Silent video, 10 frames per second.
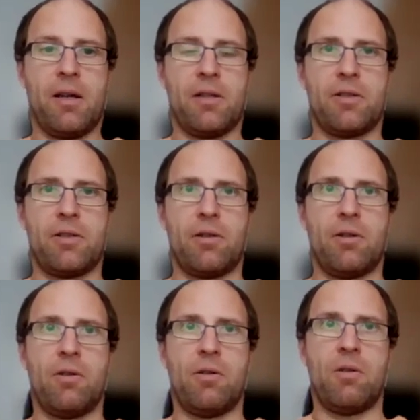
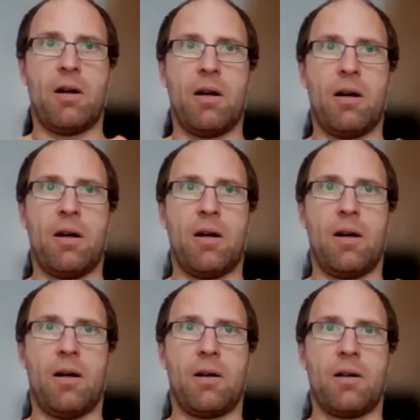So,
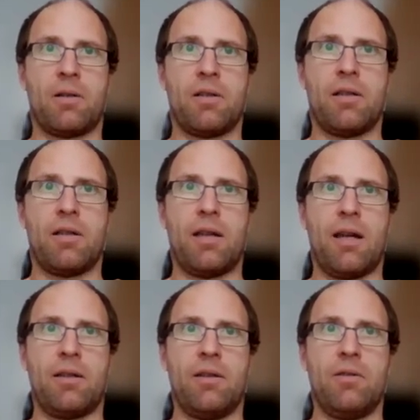
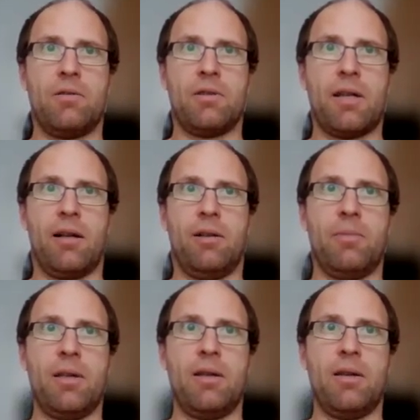can you tell
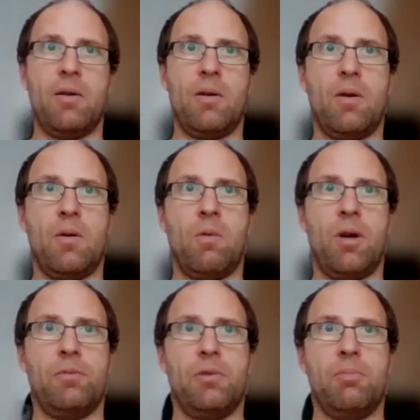me
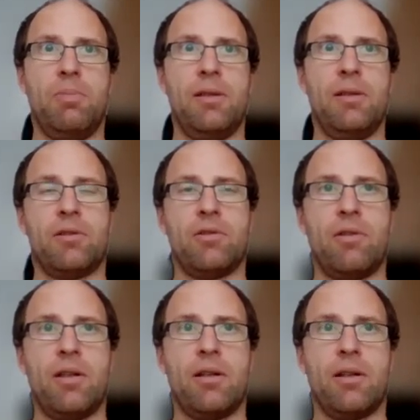what would be the
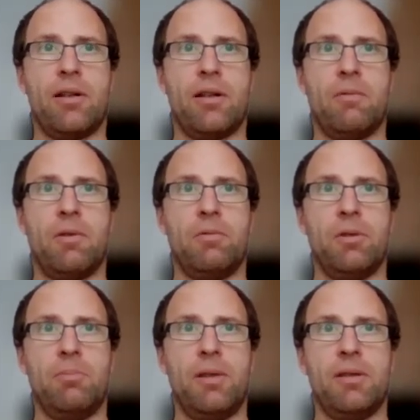trigger? What
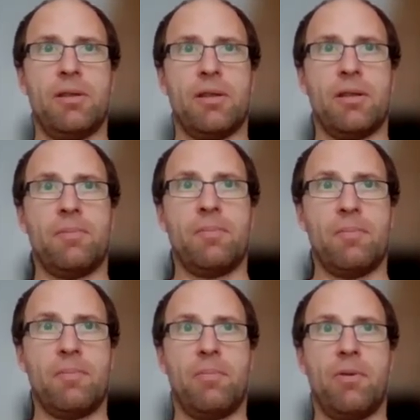would be the
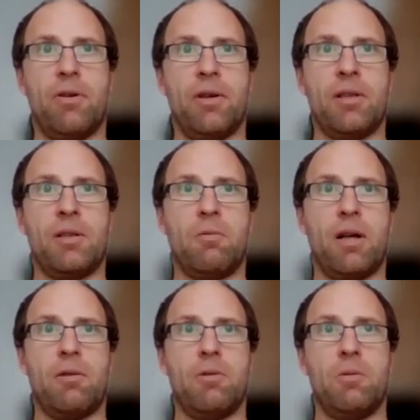point
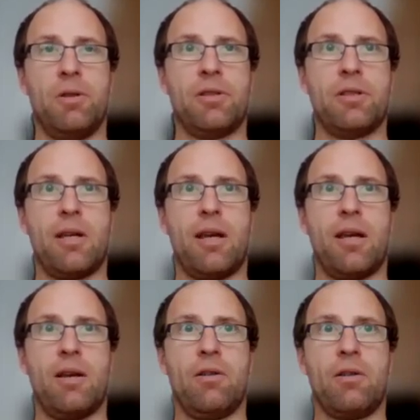where you would
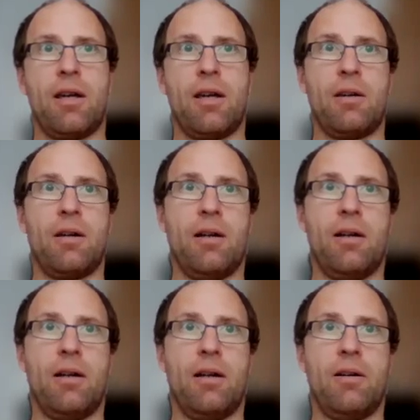say, okay,
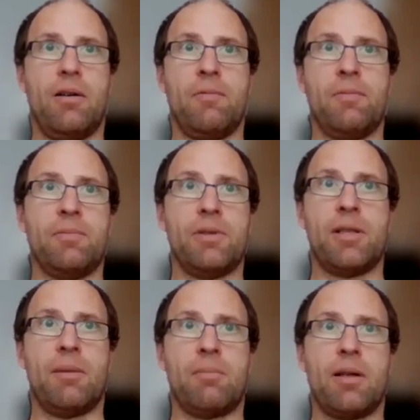
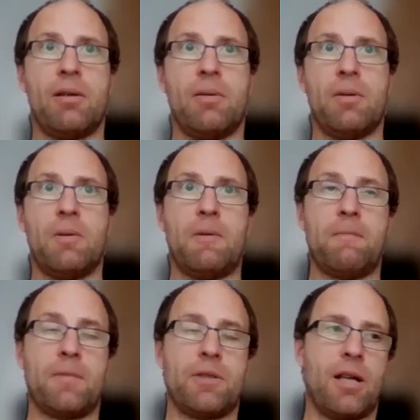some
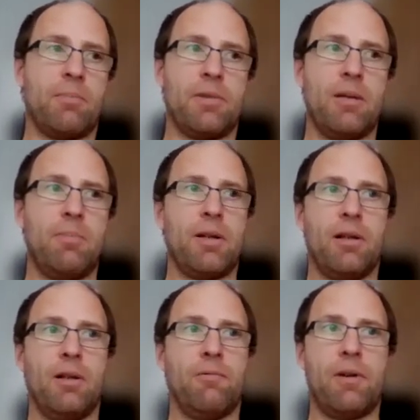some
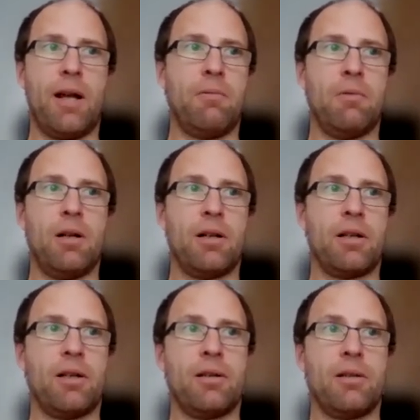typical framework